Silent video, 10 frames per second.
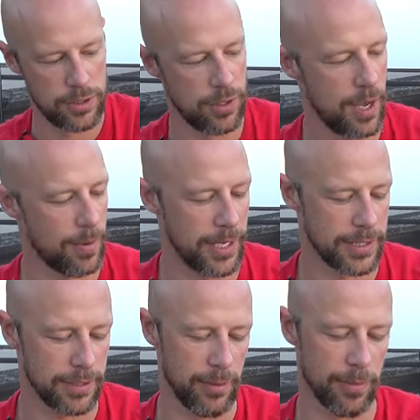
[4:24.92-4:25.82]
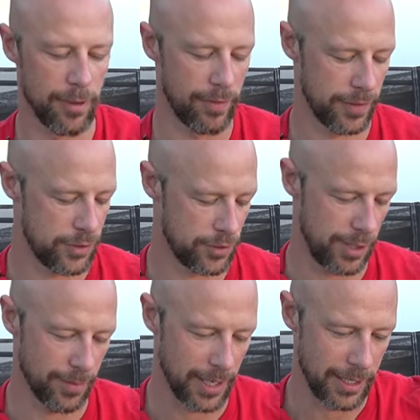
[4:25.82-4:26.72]
So that way it's a little bit more of a
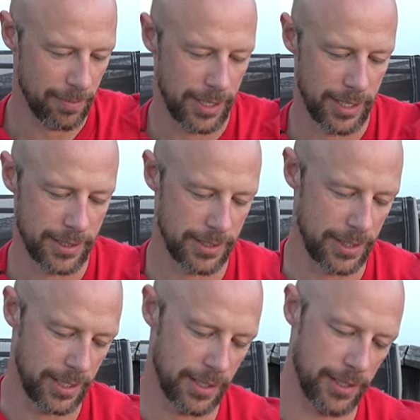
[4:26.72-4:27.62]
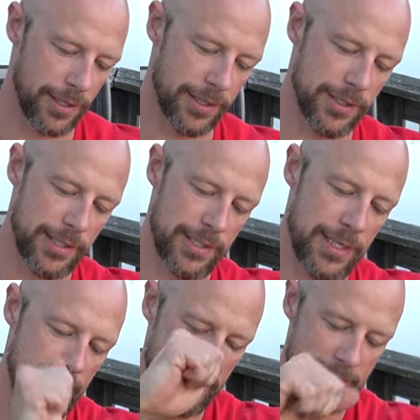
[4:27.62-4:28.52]
streamlined appearance there and nothing's
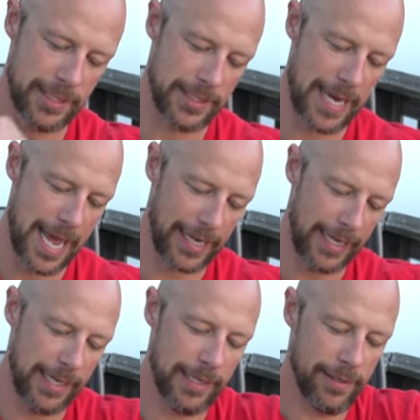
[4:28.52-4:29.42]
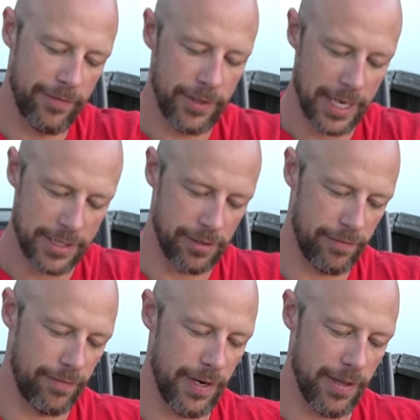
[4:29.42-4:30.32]
snaggy if you guys are
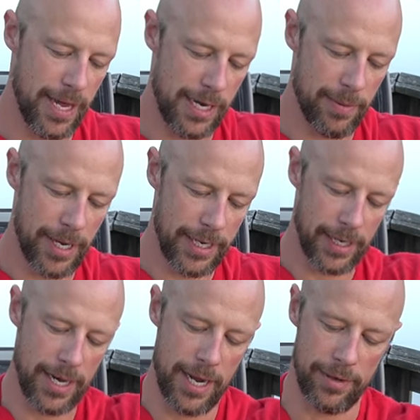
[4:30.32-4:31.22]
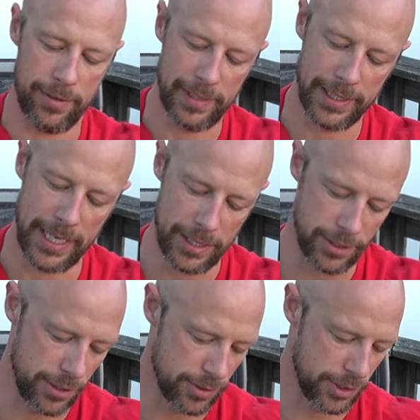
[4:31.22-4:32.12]
afraid of that, depending on how, again,
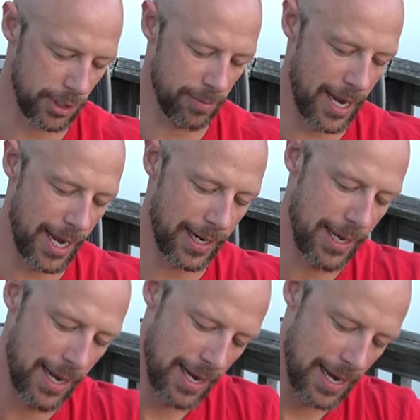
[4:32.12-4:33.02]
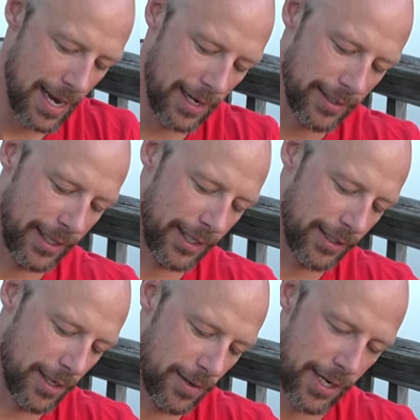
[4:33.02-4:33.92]
you're using your bag. I like
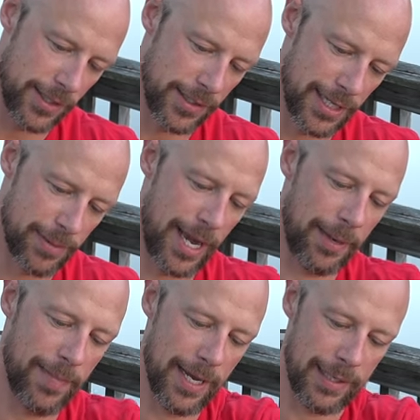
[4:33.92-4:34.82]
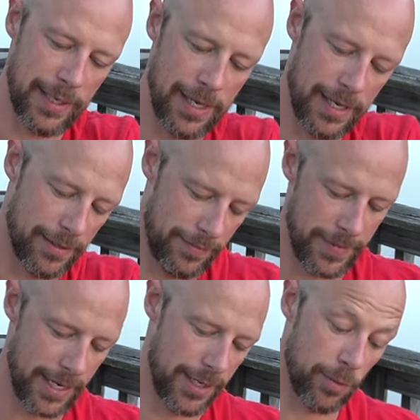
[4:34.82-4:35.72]
it though. I use it as a backpack uh,
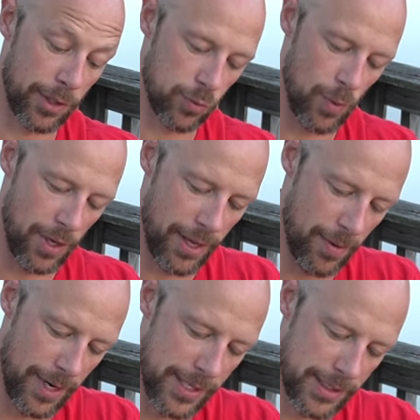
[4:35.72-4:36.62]
and it works well that way.